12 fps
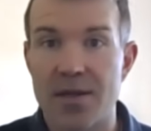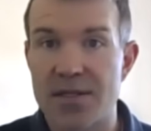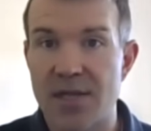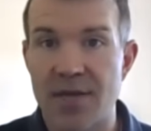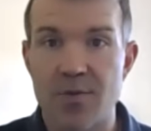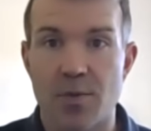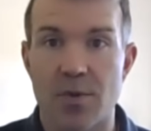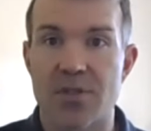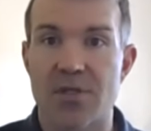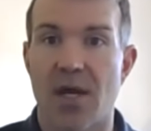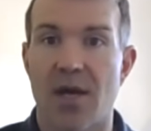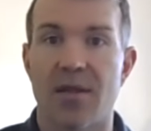the safe sports
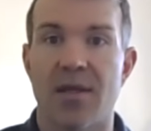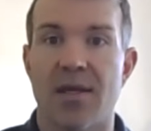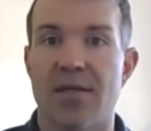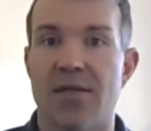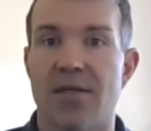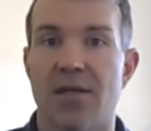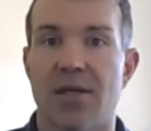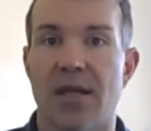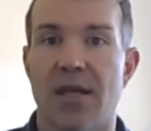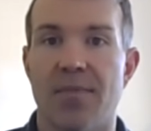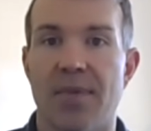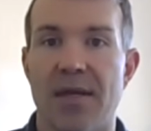side of things on a
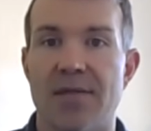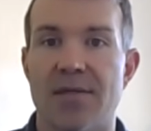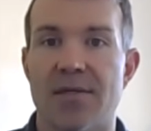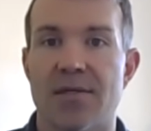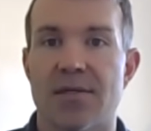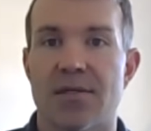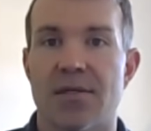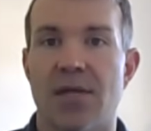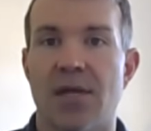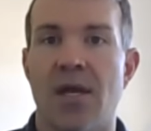daily basis, and